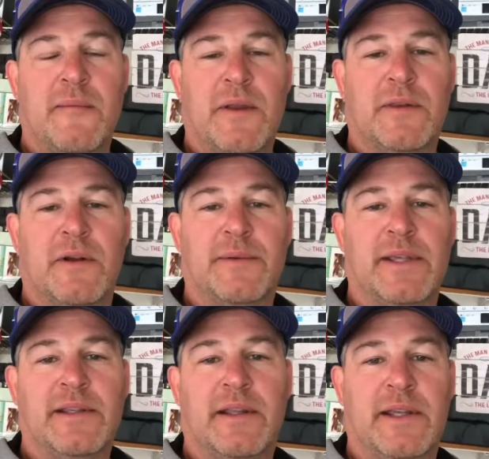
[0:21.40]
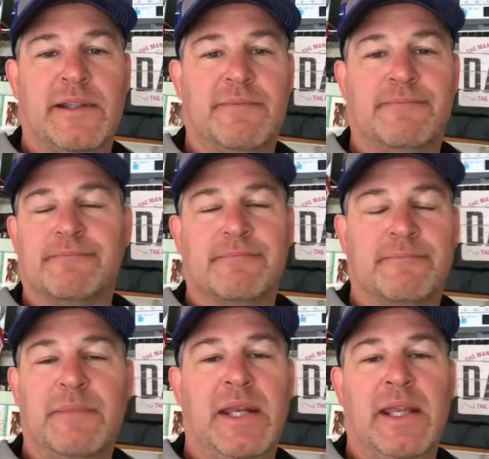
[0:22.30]
but they're basically
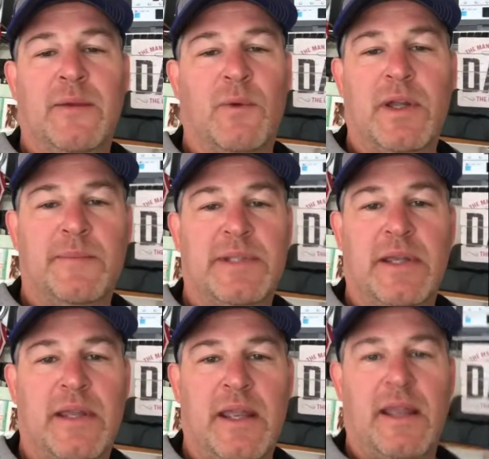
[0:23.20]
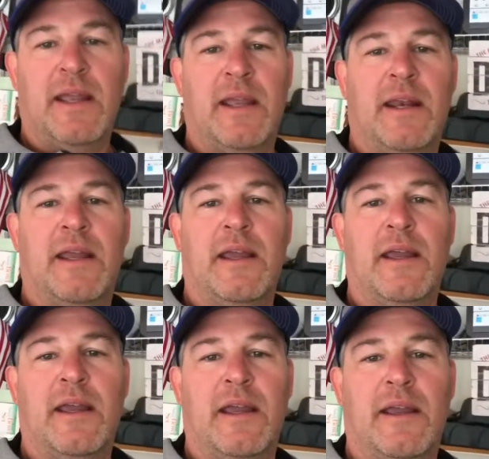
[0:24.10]
mini ribs and
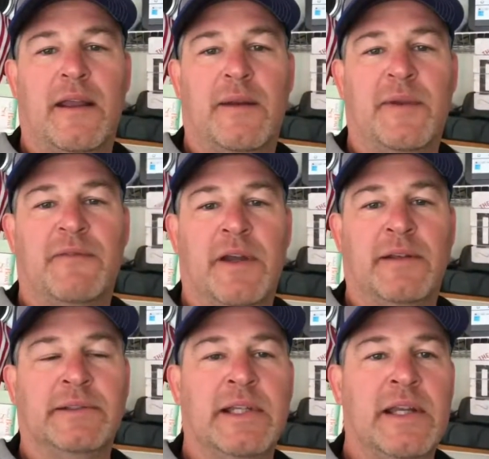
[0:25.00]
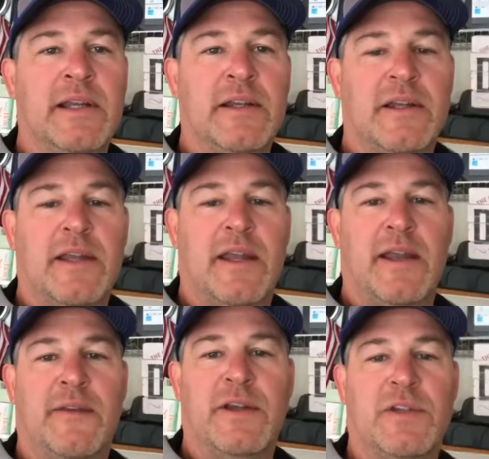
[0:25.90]
uh, it'll be fun.
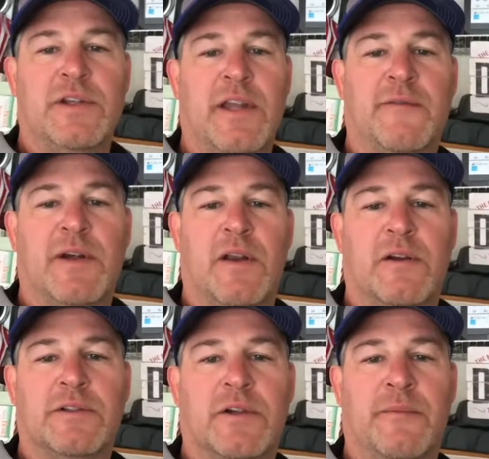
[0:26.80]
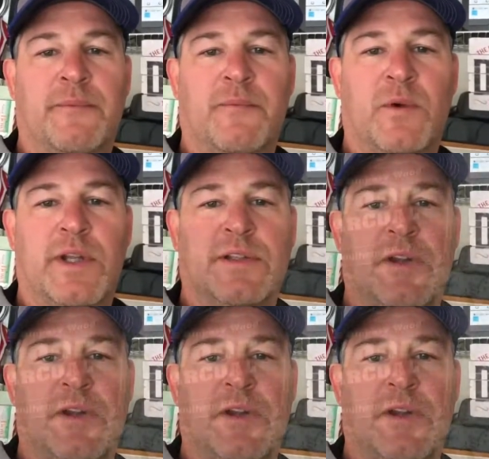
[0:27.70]
Uh, they shouldn't take very long, so we'll get